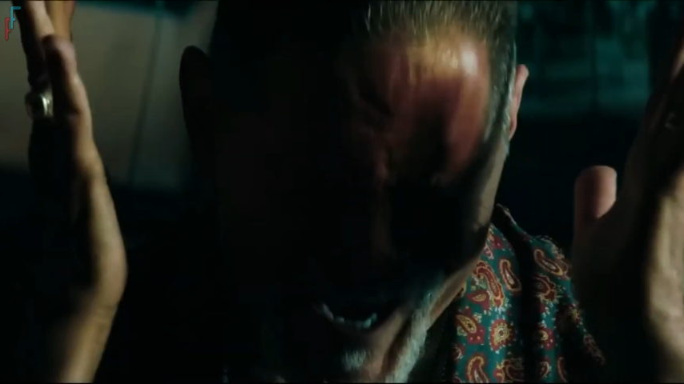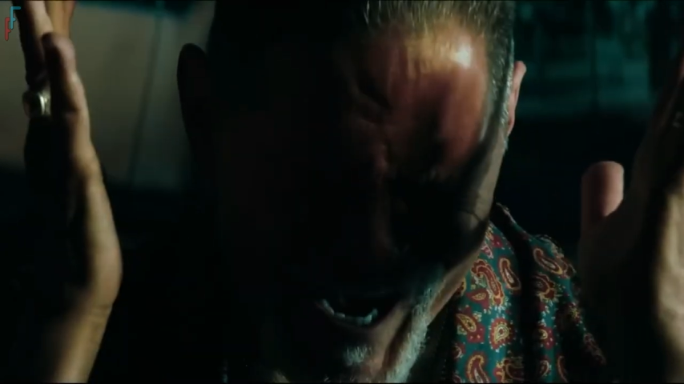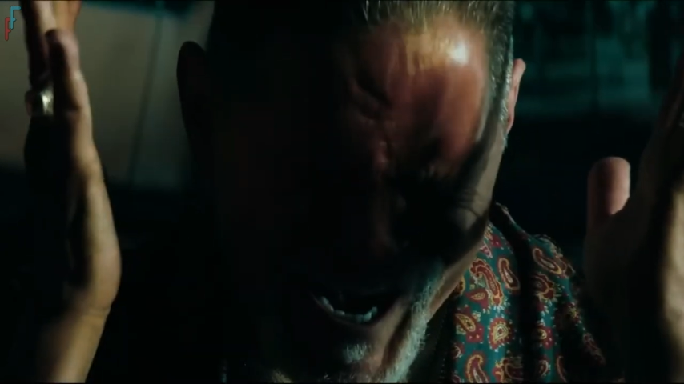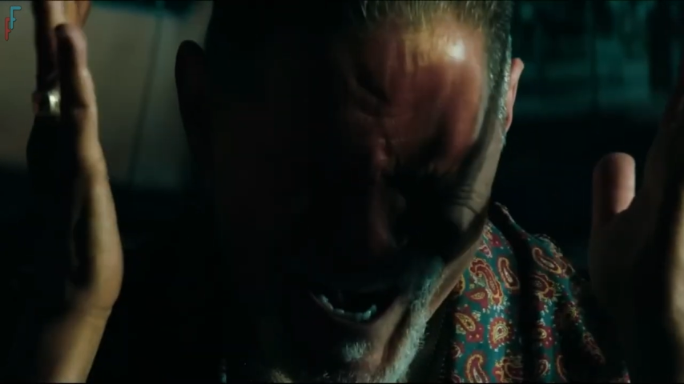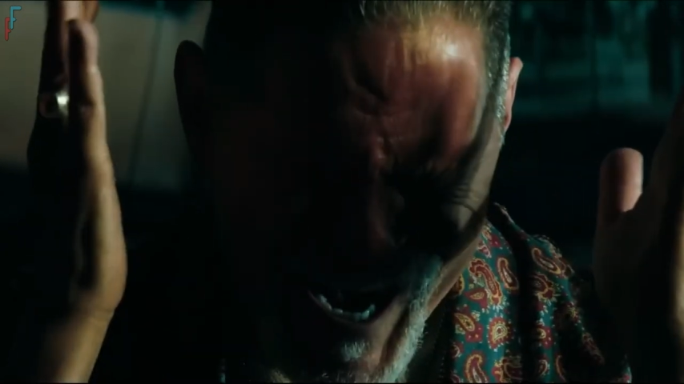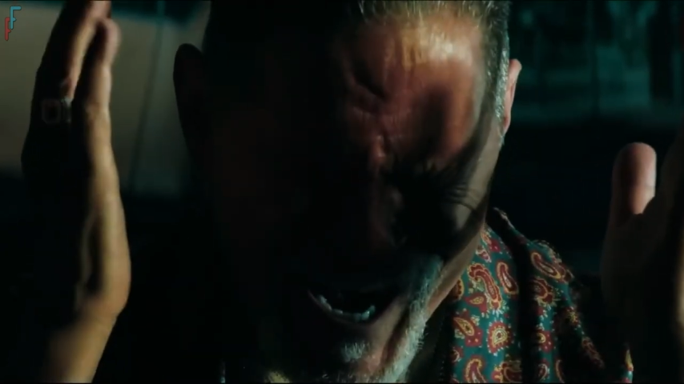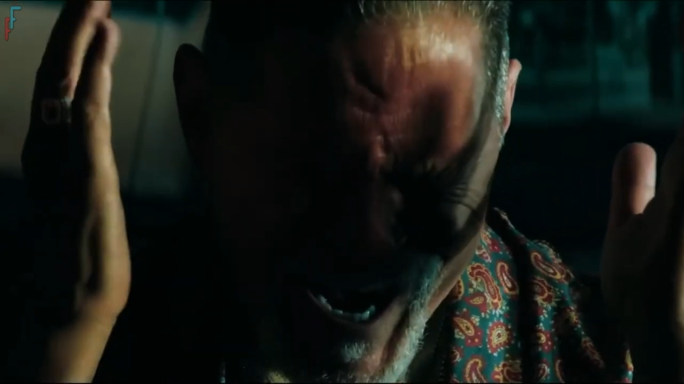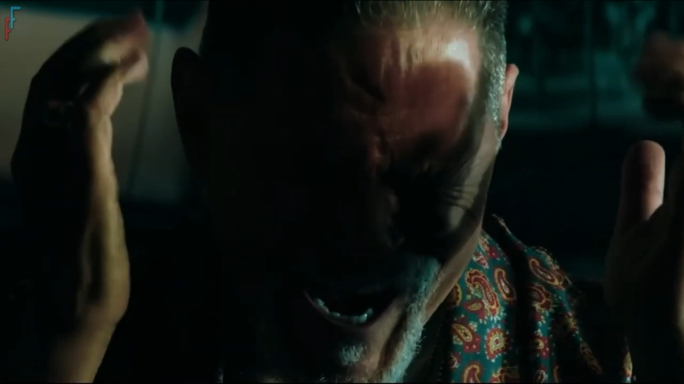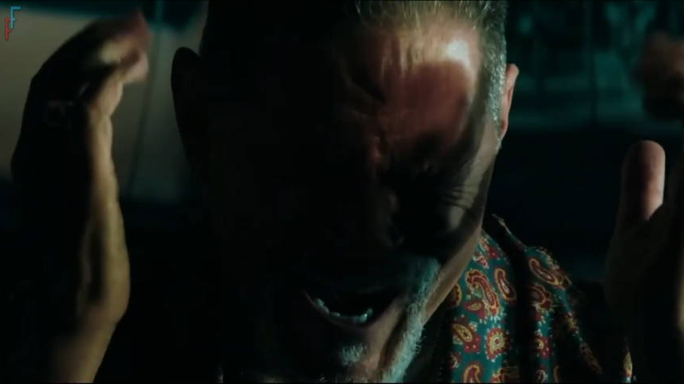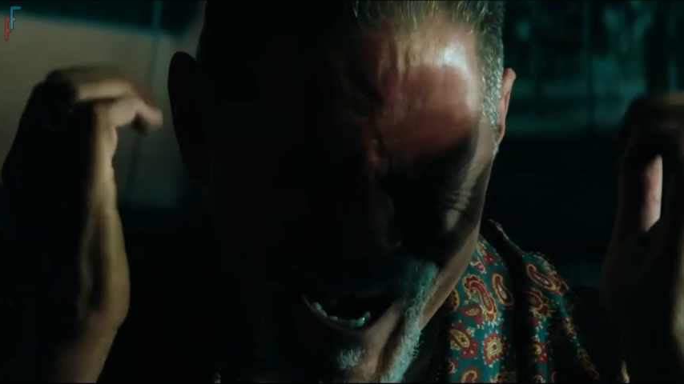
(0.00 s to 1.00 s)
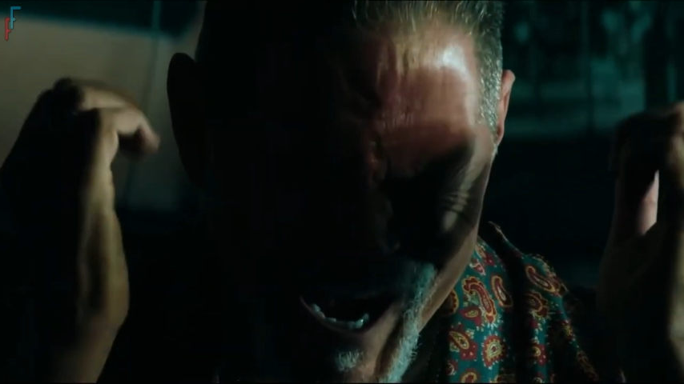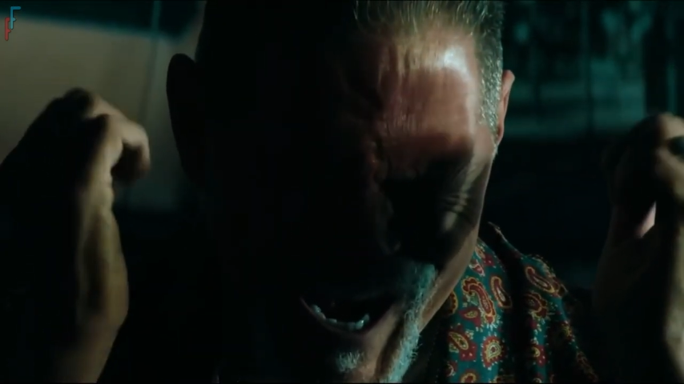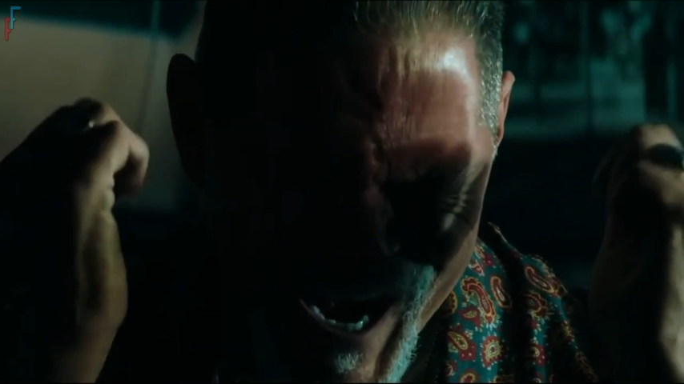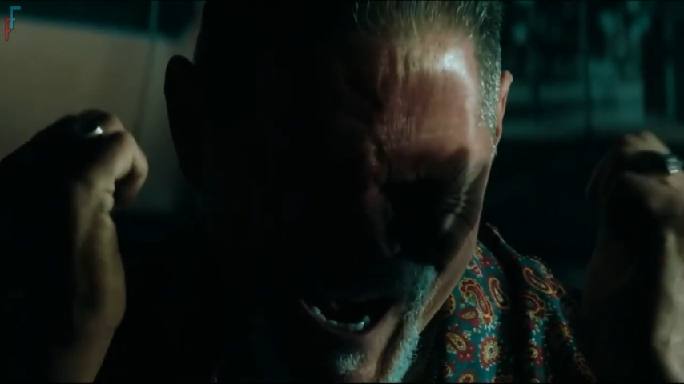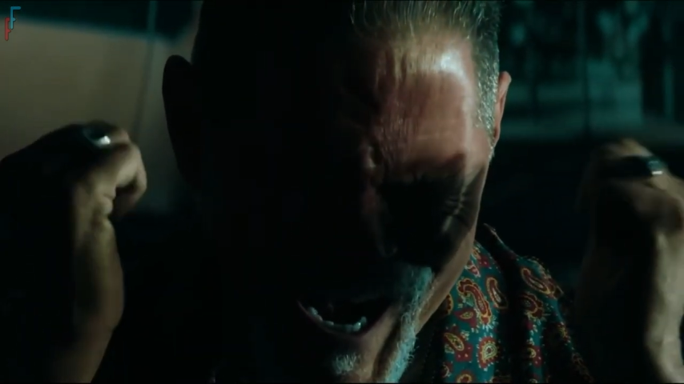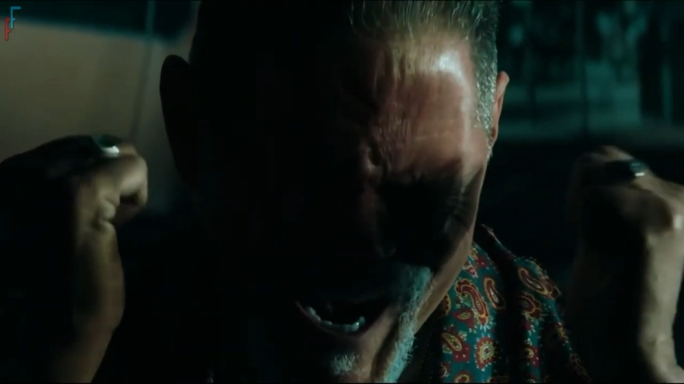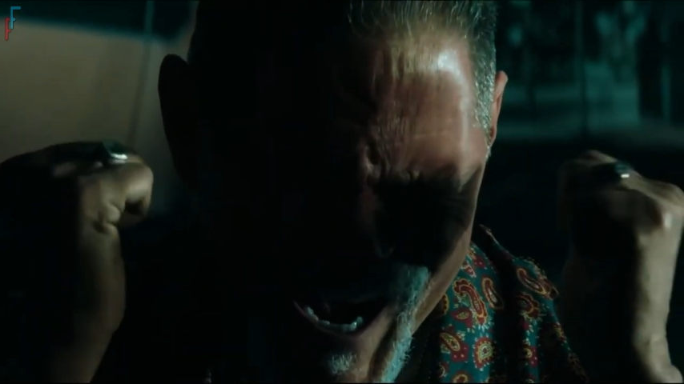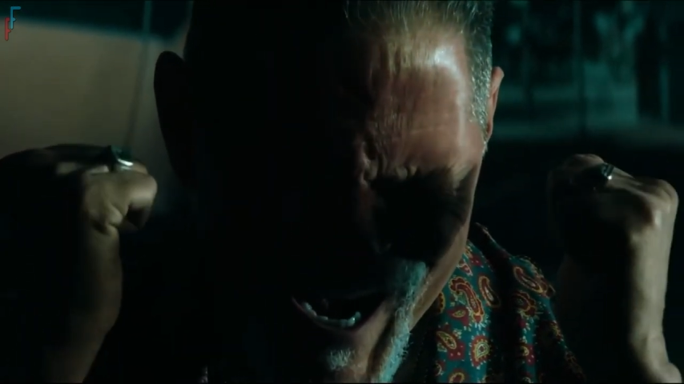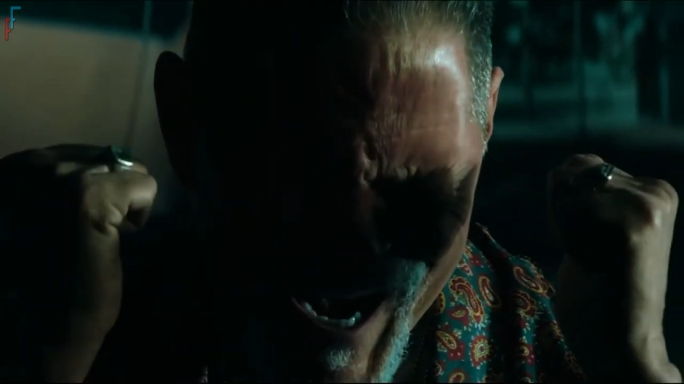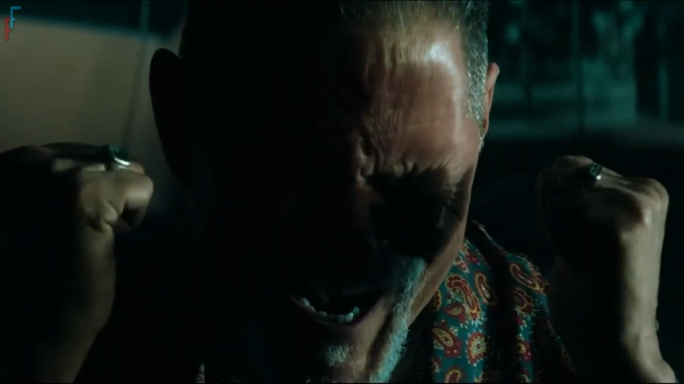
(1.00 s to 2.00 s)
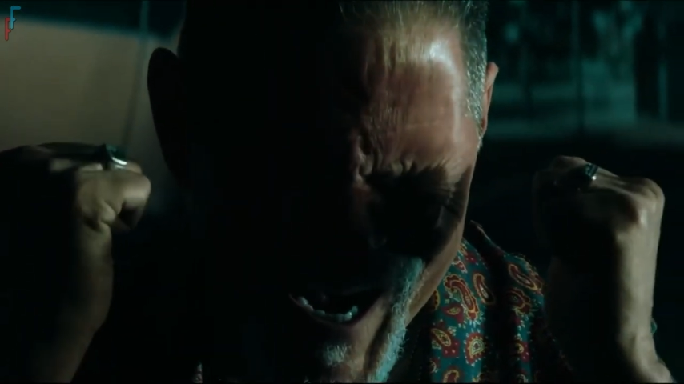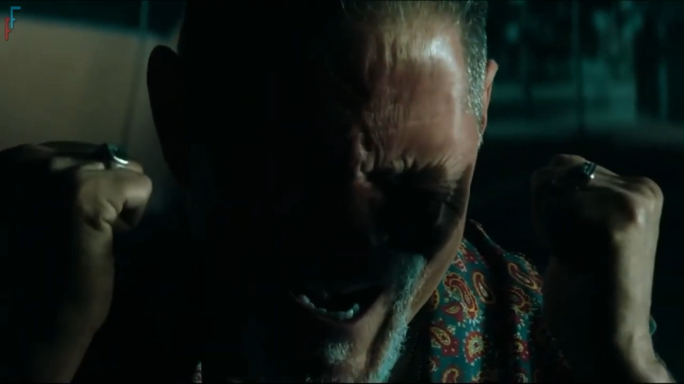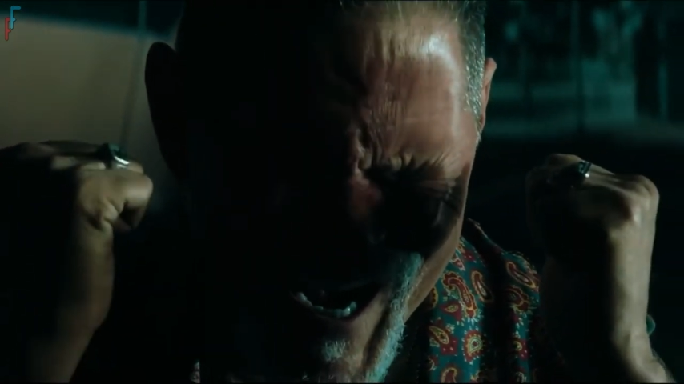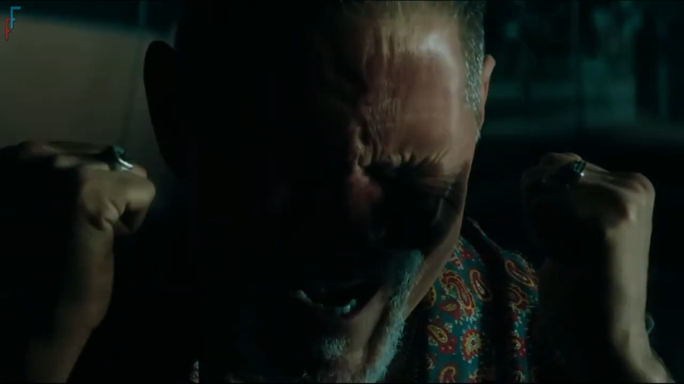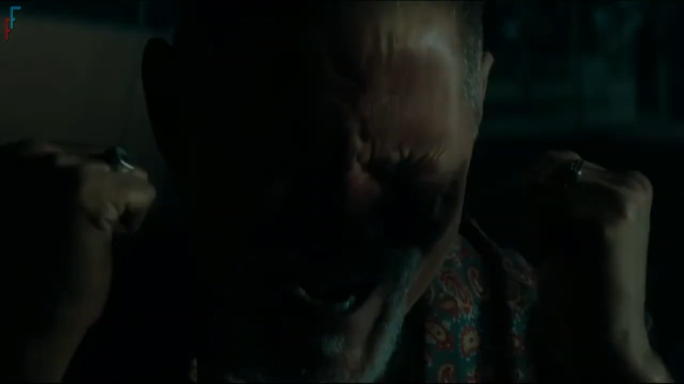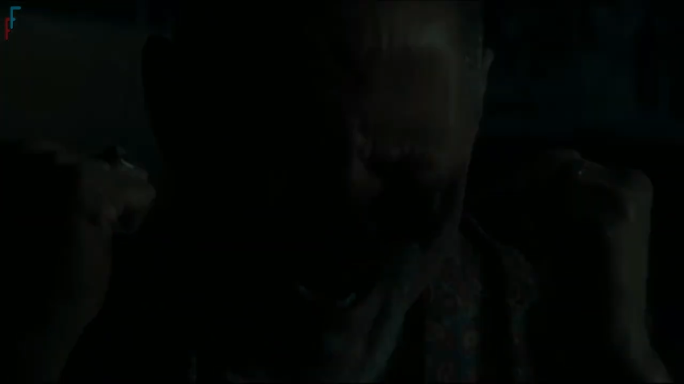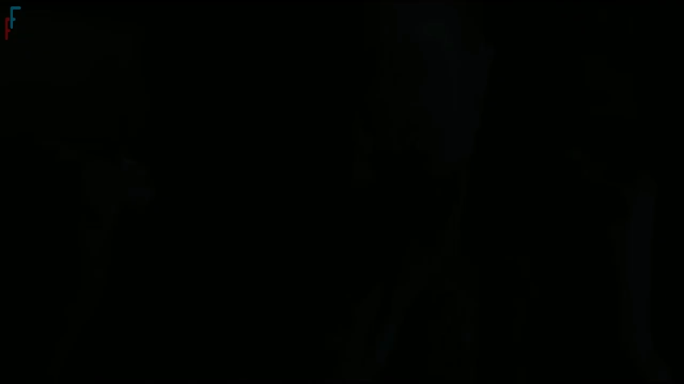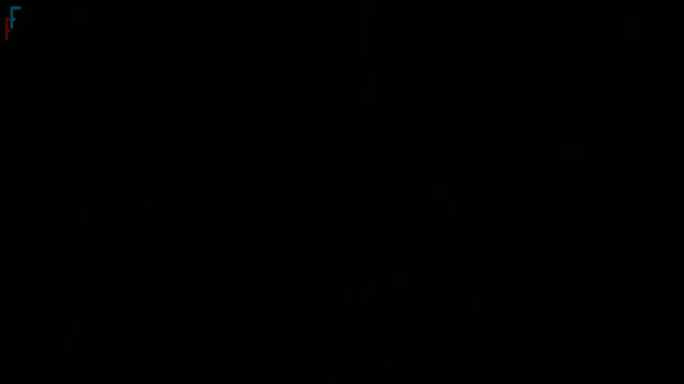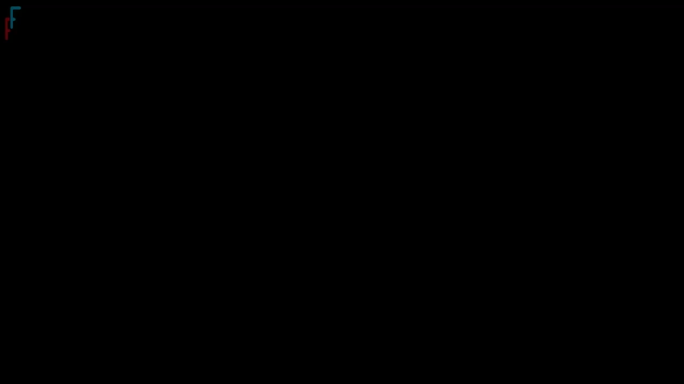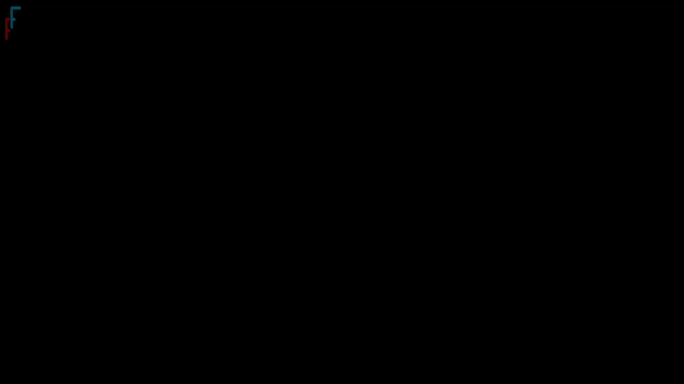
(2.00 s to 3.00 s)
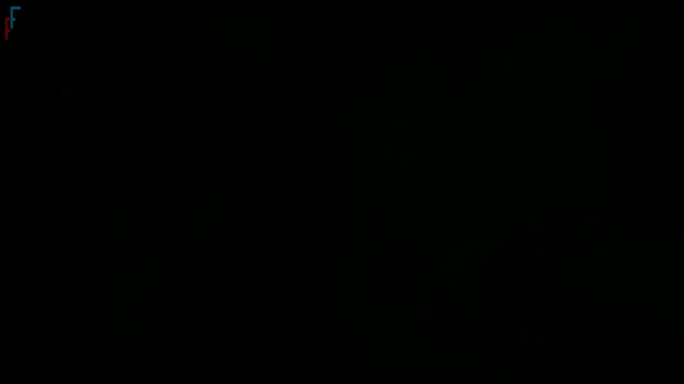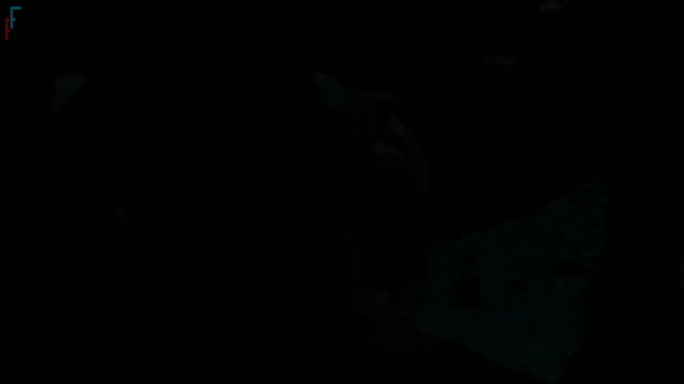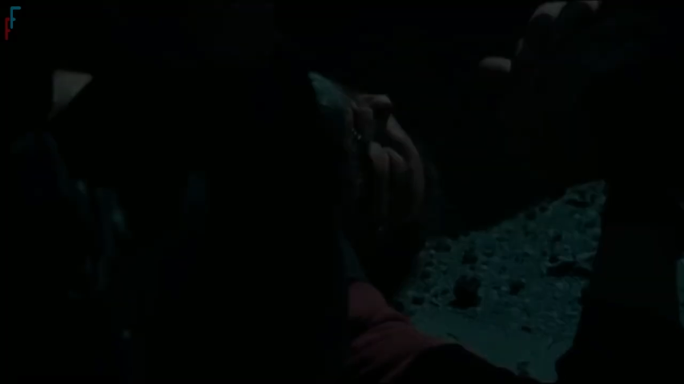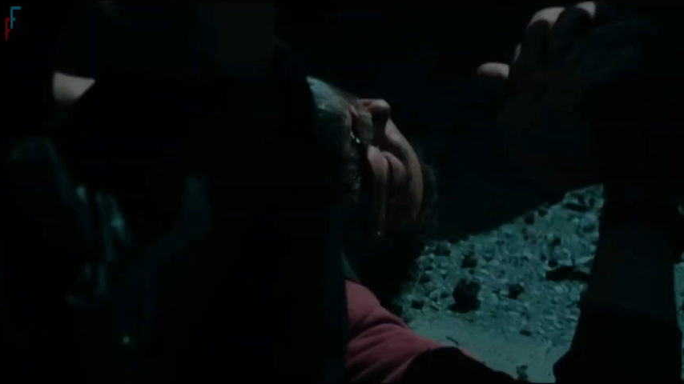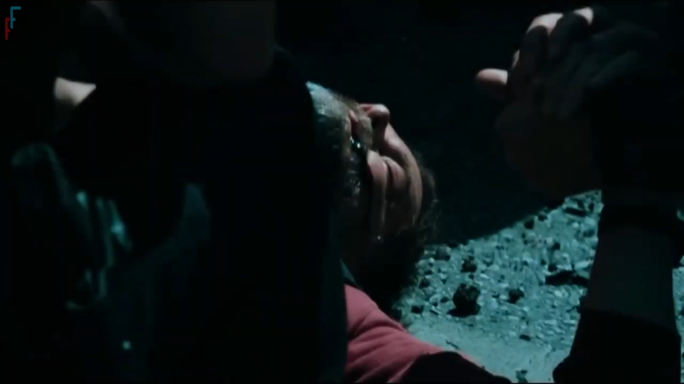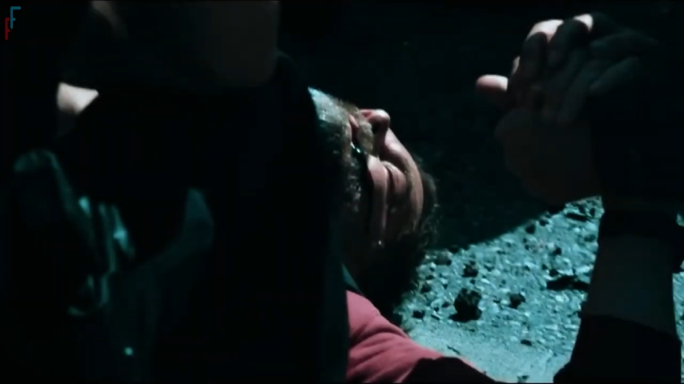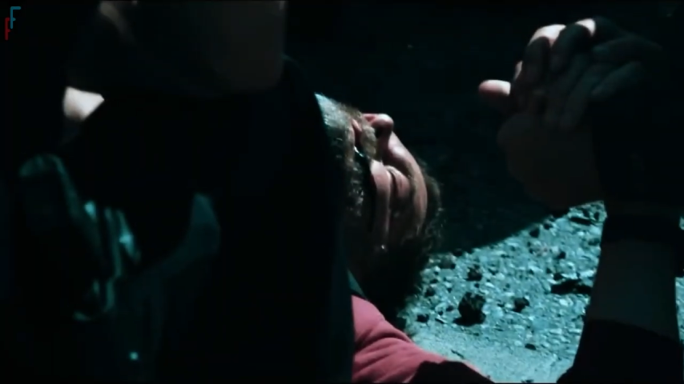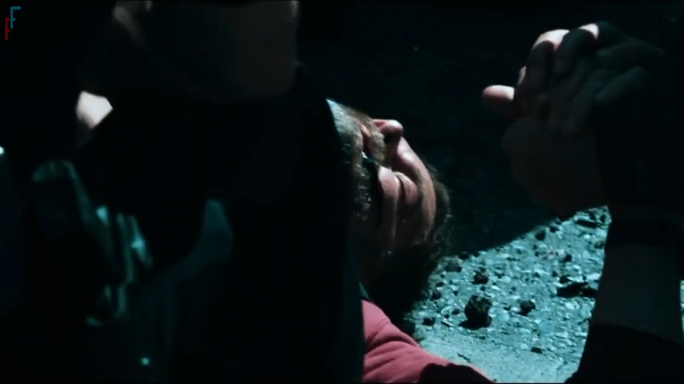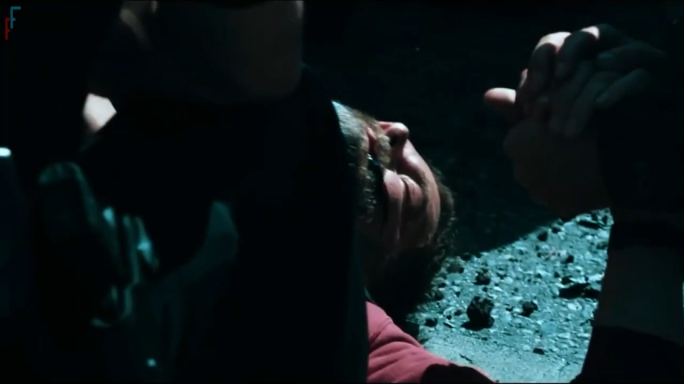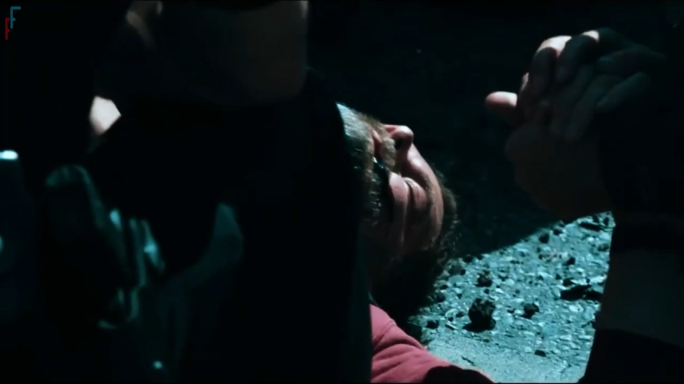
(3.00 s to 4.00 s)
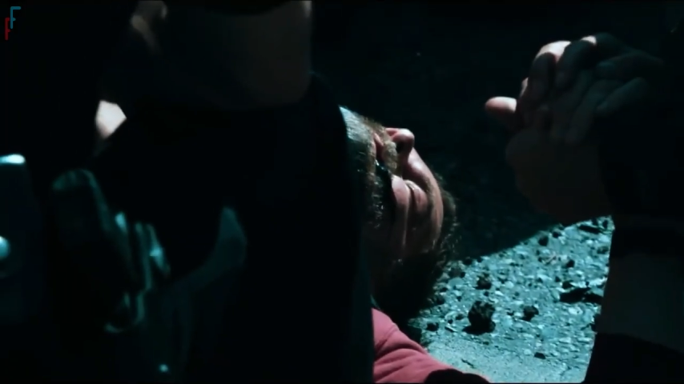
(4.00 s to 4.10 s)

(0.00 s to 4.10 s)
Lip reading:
[unreadable: no face in view]